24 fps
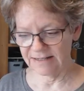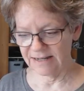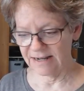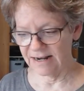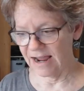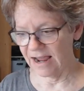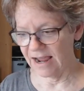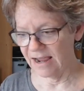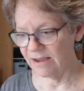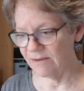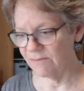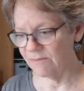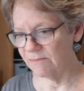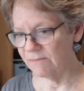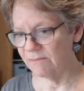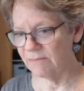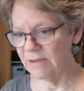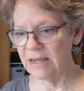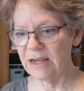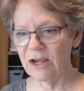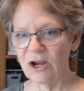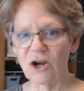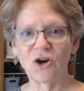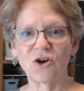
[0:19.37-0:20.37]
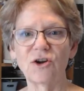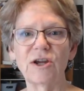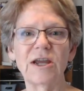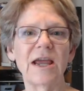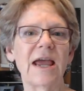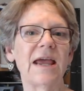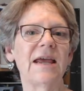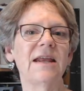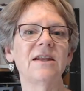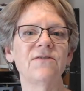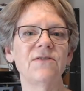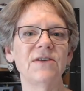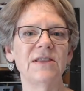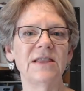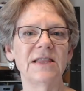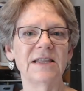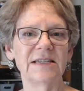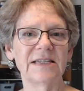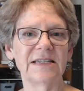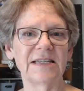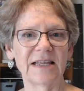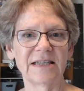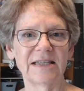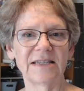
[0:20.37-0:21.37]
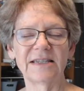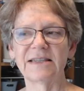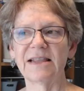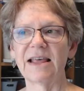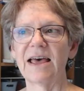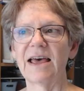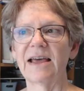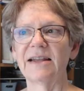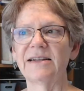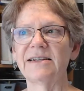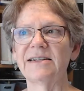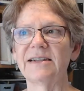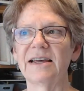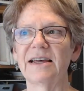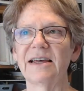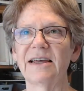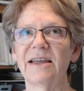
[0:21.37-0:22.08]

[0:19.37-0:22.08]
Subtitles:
And I mean creative in the sense that